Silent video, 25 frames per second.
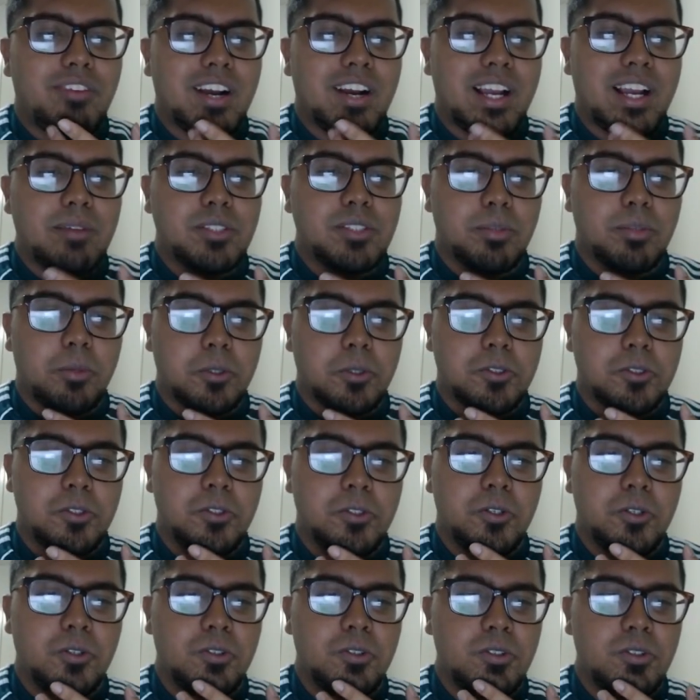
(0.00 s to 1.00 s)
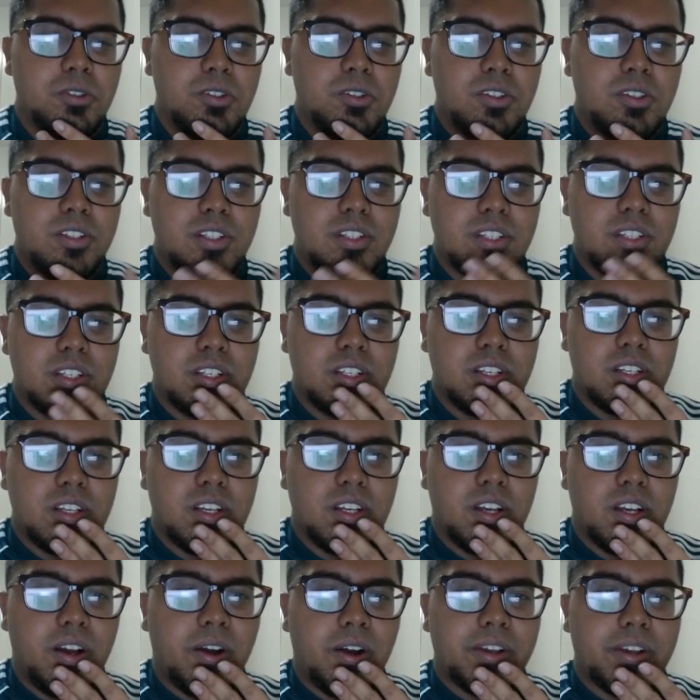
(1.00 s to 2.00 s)
fuck I'm supposed to do.
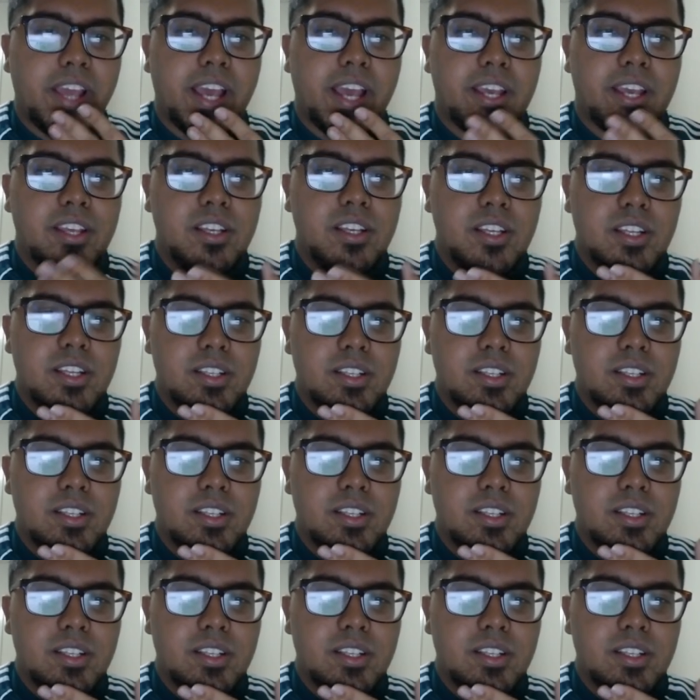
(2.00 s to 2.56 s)
Okay.